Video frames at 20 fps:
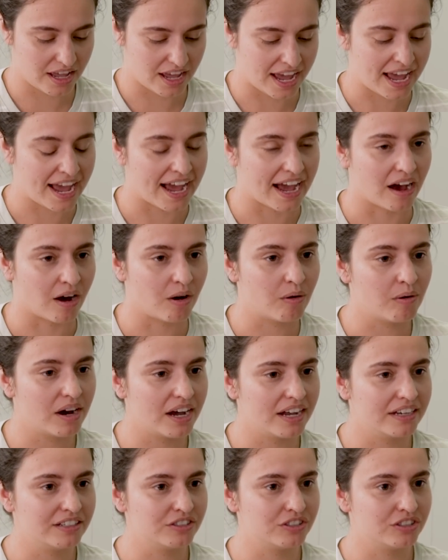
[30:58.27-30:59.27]

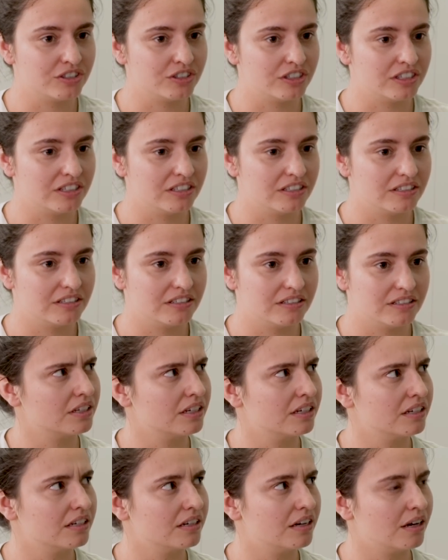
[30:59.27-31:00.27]
I should,
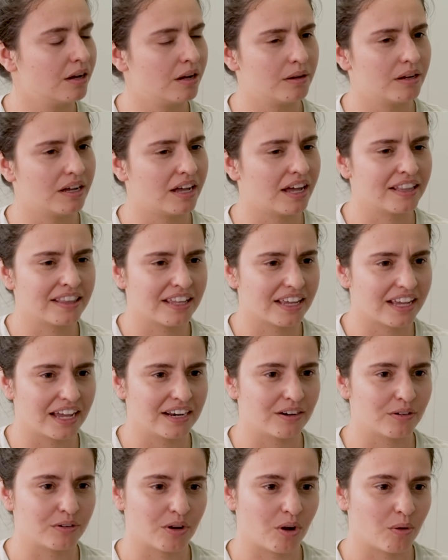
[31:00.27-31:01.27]
I
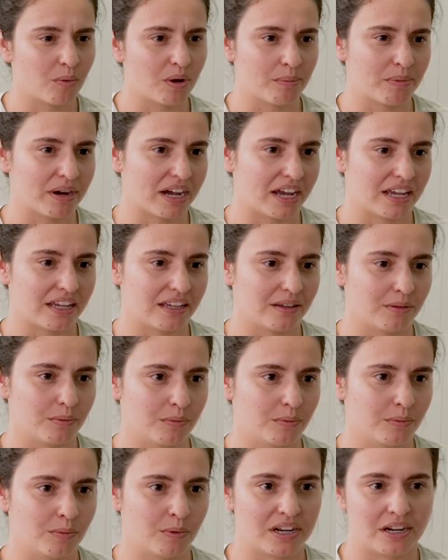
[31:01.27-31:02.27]
don't know what
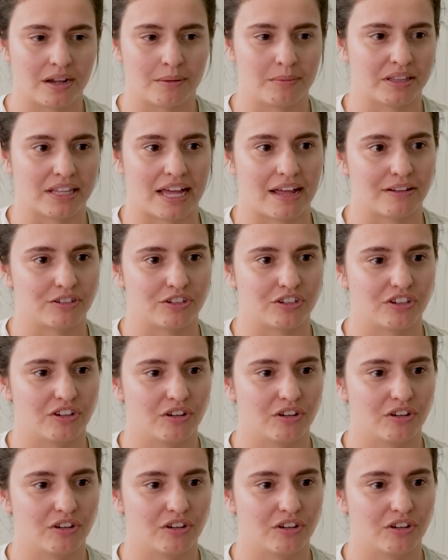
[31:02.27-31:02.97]
I'm allowed to